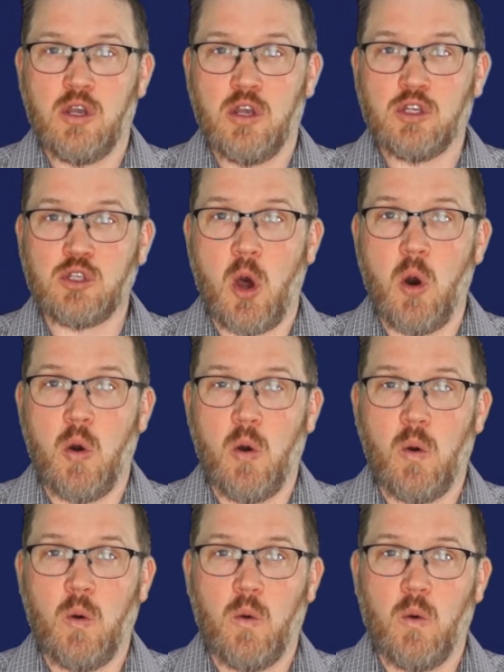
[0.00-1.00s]
So
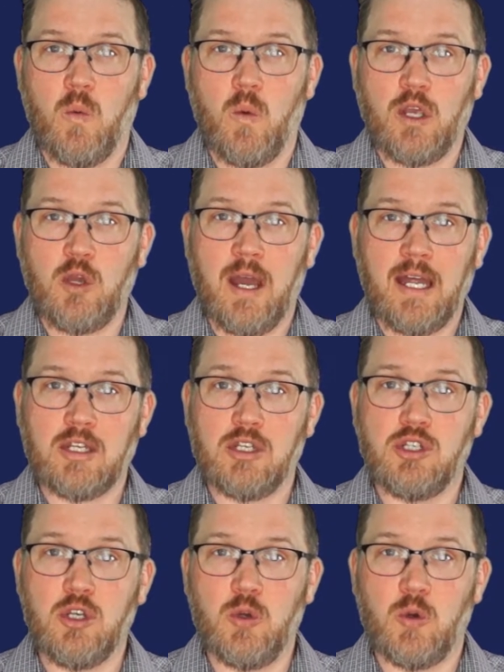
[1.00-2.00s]
what you had to
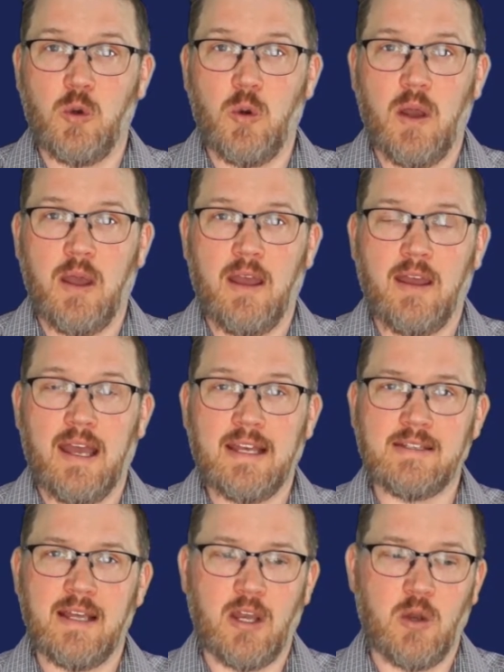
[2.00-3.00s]
do
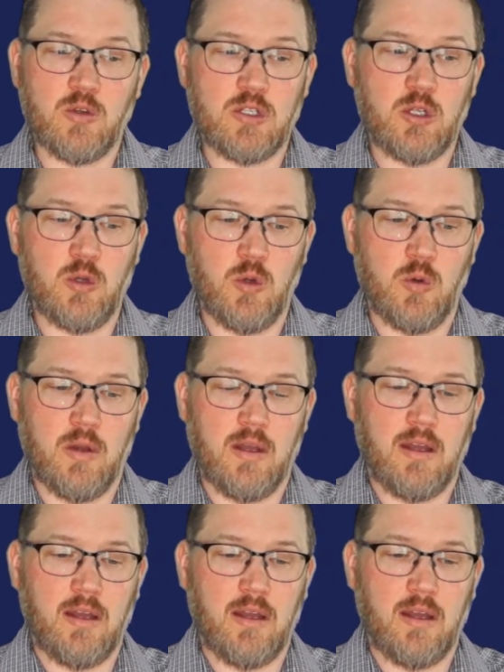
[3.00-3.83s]
is then go to,